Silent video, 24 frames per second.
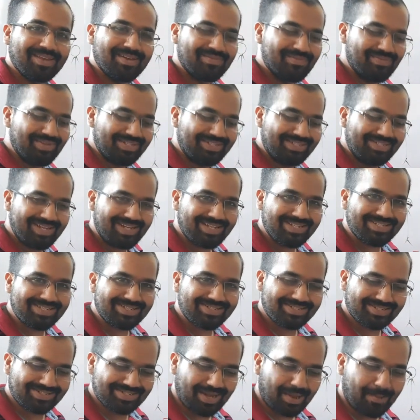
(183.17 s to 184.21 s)
We
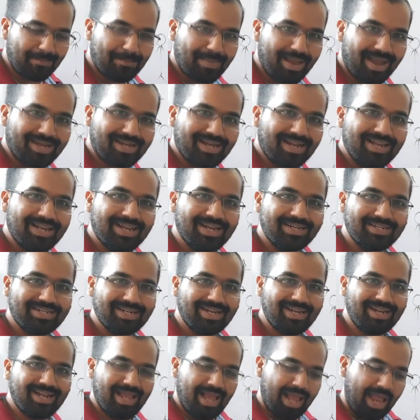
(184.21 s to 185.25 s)
just step back a
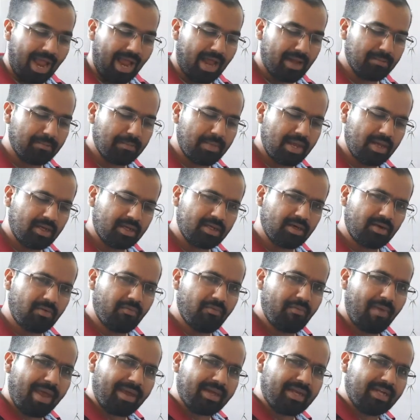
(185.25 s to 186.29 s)
little and make a
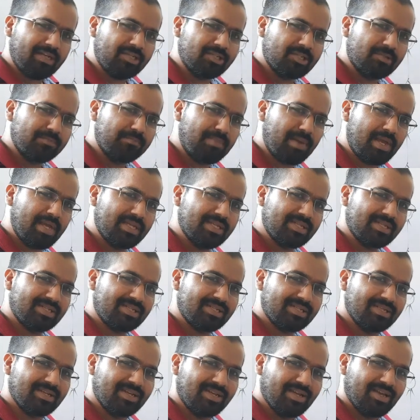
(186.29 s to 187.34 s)
vacant
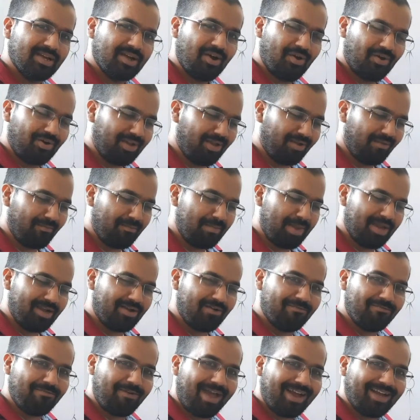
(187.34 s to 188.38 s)
space, okay, make
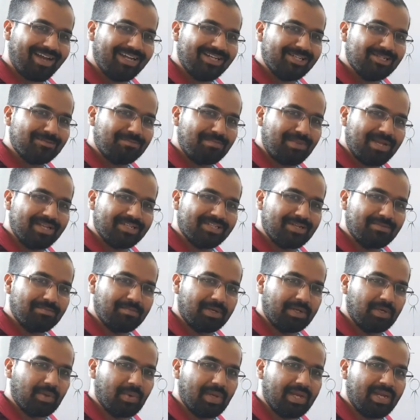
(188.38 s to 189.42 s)
a vacant space in
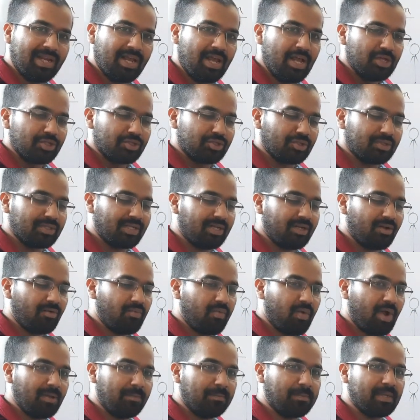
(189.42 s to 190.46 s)
between, so that a
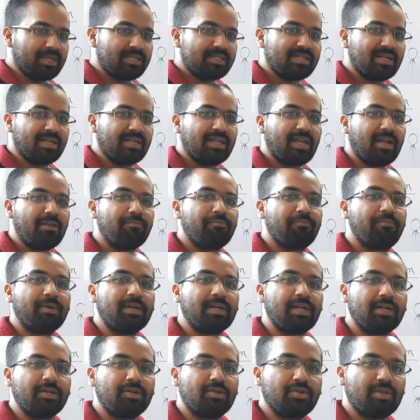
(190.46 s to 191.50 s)
one person can
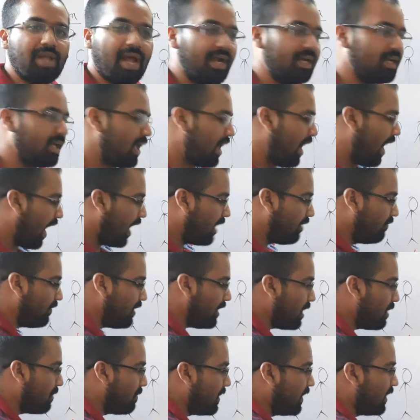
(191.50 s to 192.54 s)
fit into that, and
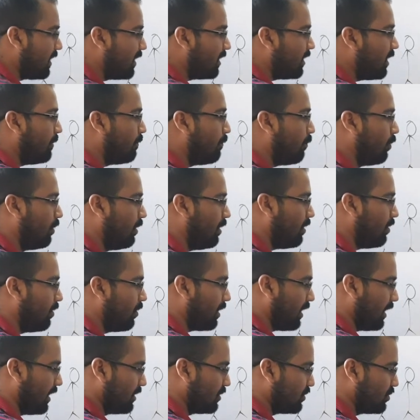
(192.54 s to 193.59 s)
we immediately pull,
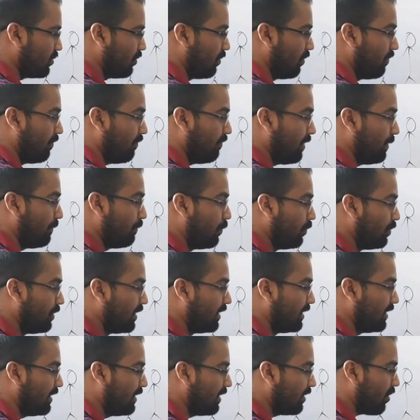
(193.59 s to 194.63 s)
okay, so we pulled
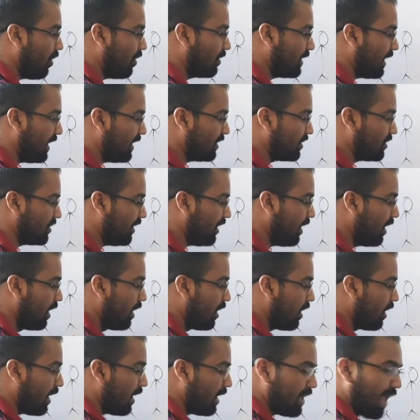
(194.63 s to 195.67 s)
it in a wrong direction.
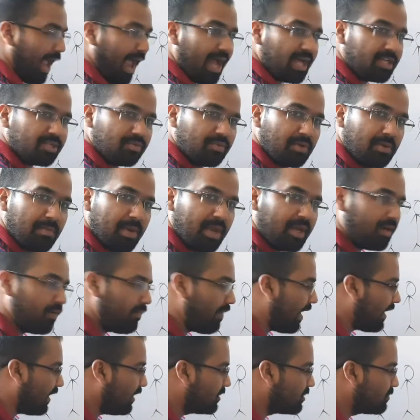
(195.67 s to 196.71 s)
As we make a
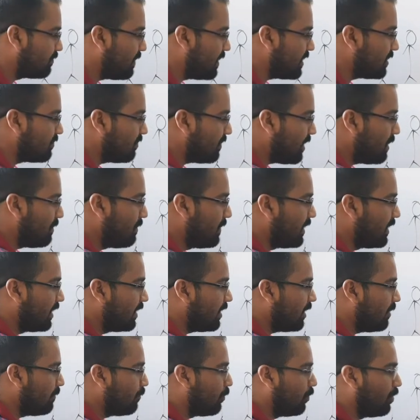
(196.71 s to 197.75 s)
vacant space, we
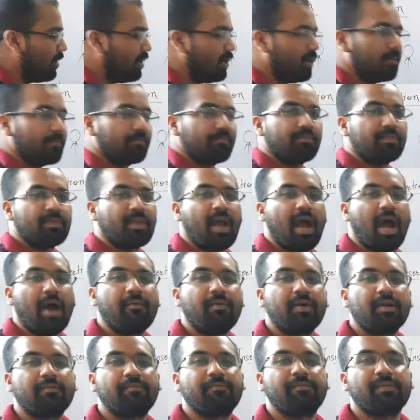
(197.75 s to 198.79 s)
immediately pull
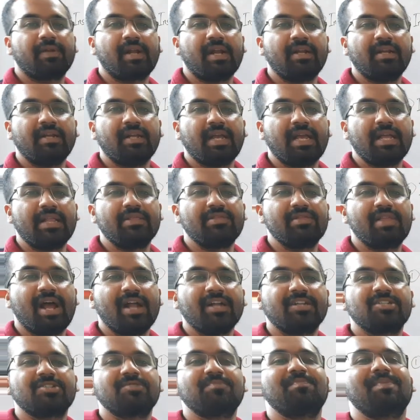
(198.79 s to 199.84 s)
our friend in
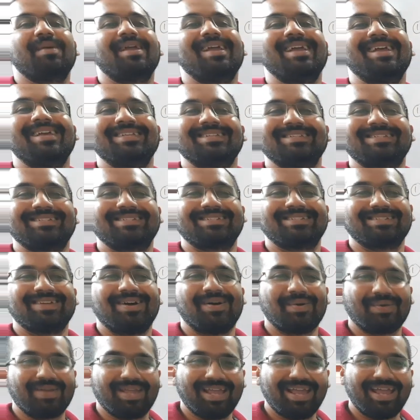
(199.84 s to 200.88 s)
that space,
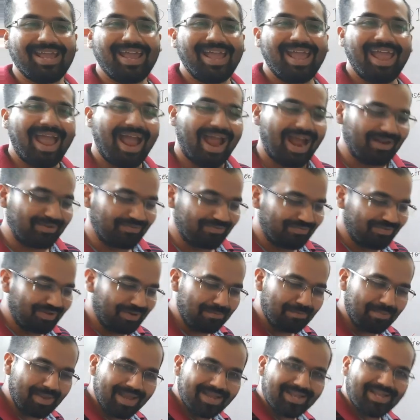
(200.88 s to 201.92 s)
okay, and we
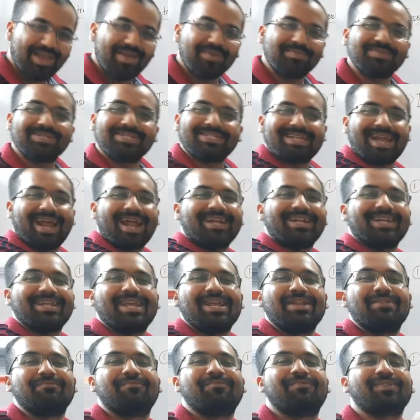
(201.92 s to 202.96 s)
make him stand
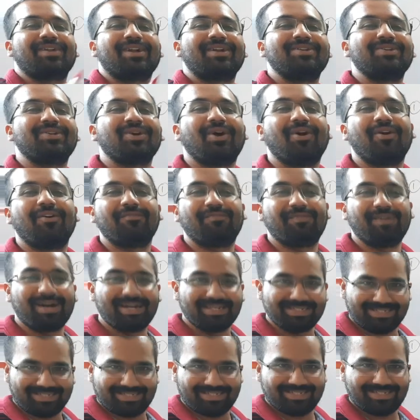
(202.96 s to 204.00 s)
in front of
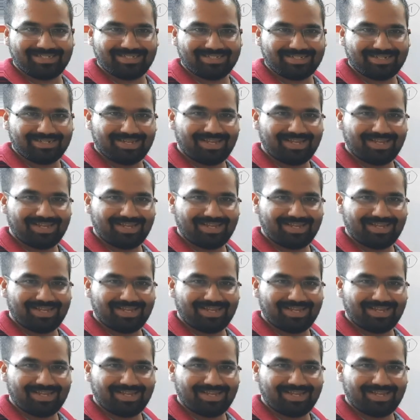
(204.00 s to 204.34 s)
us.